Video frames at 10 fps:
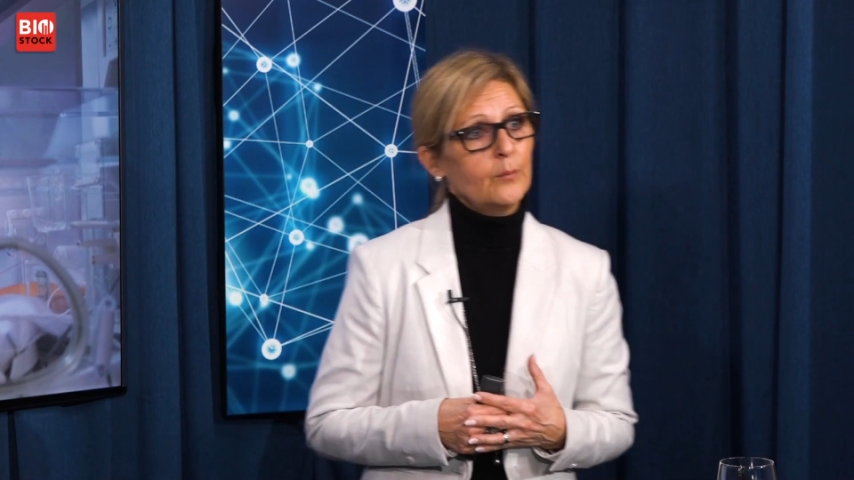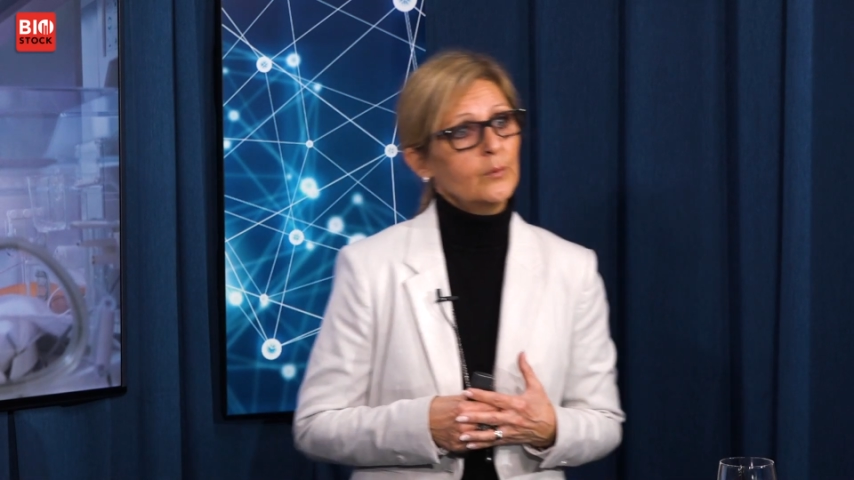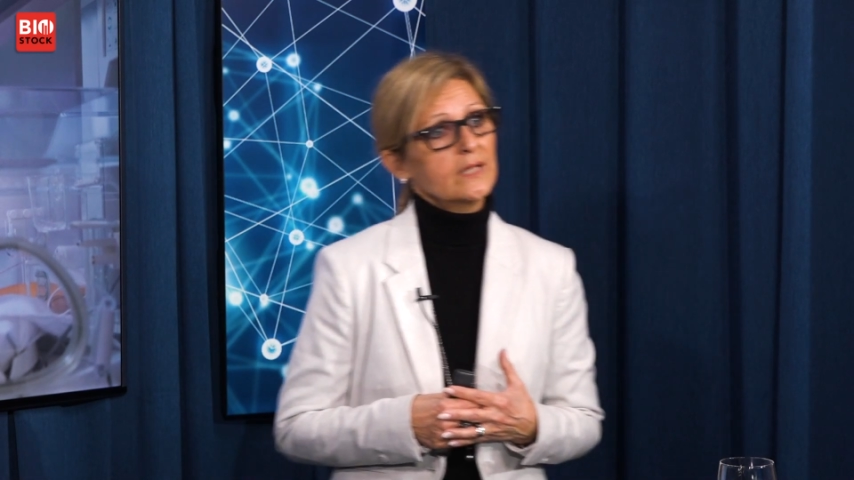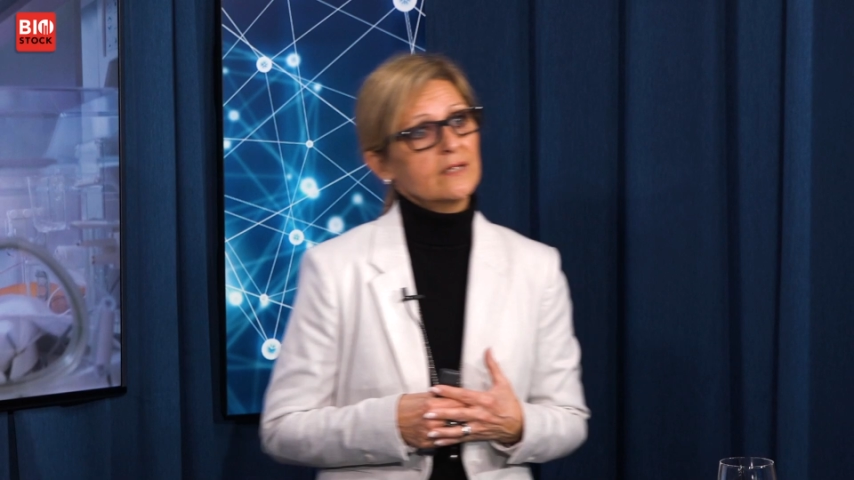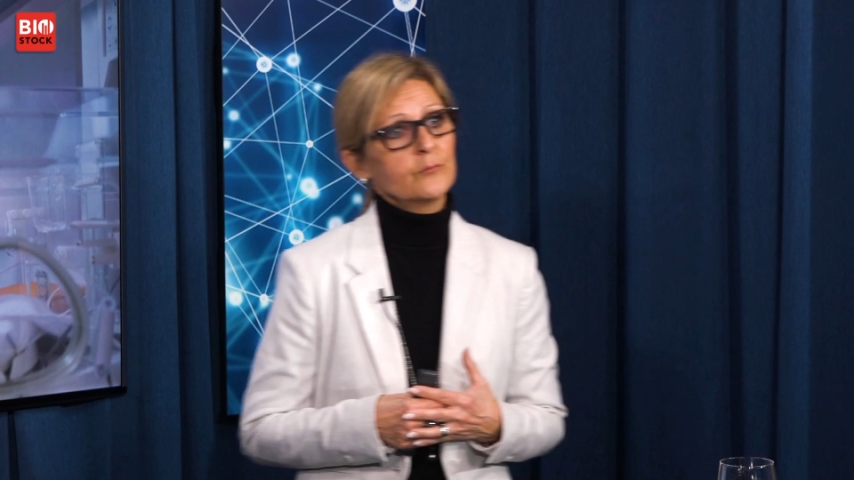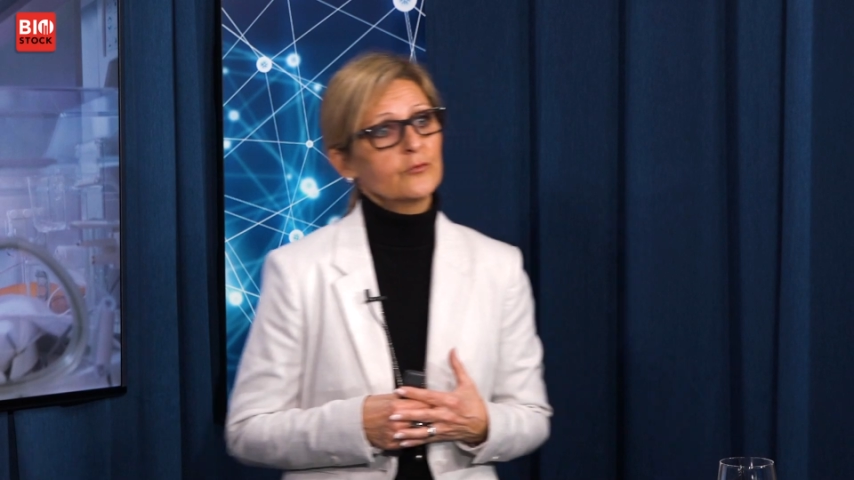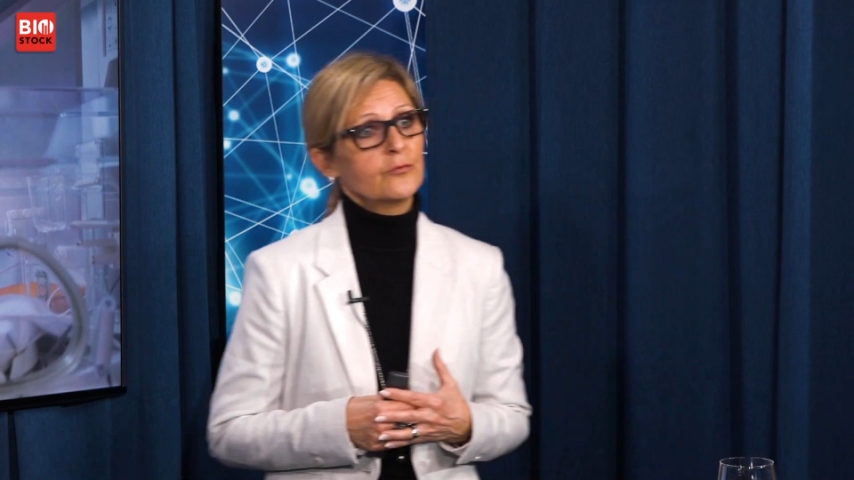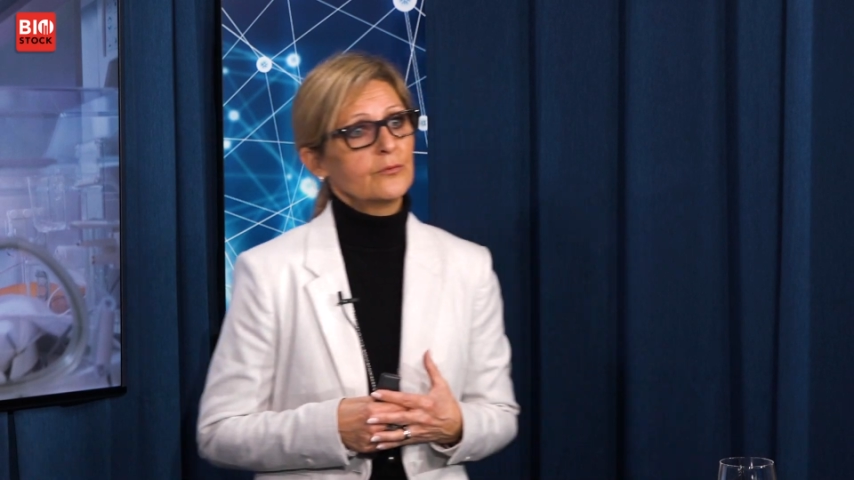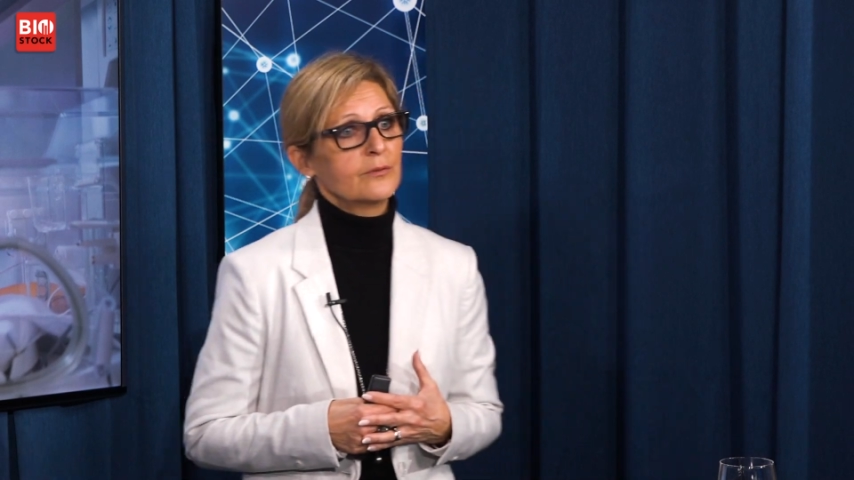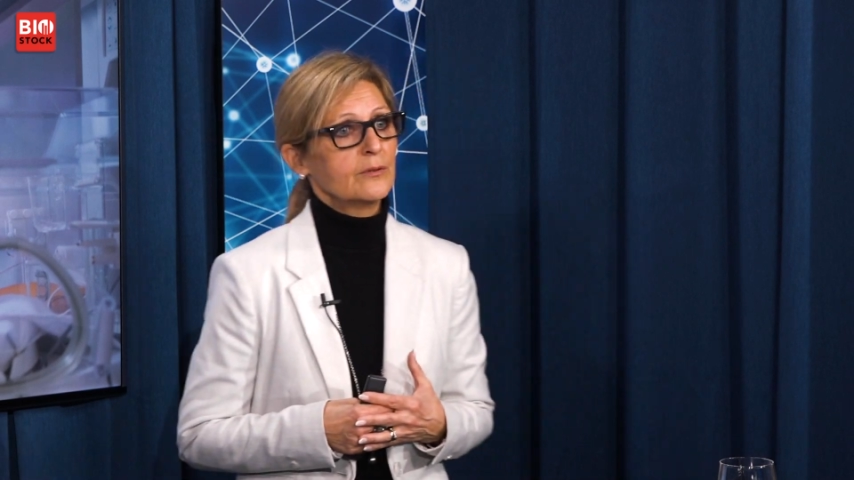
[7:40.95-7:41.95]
when it comes to